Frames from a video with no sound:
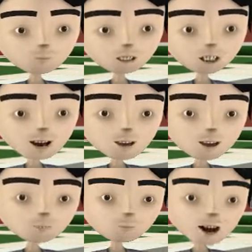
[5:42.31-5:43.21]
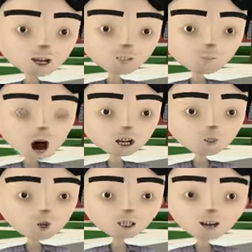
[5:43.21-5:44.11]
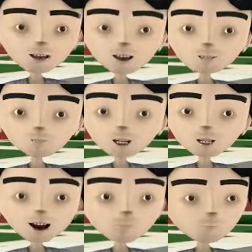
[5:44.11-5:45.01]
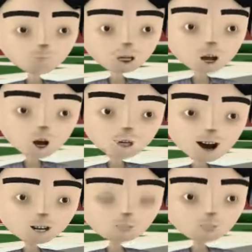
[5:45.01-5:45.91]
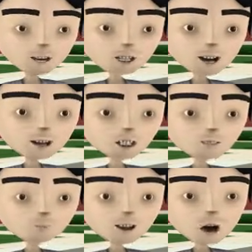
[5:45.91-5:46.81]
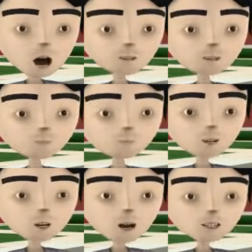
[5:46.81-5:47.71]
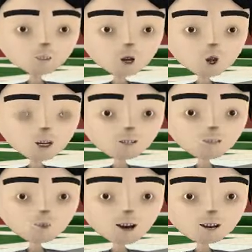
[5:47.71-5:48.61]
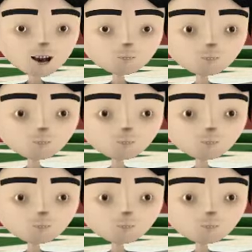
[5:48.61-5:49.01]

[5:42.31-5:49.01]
sale expose for sale keep carry possess loan transfer or give to any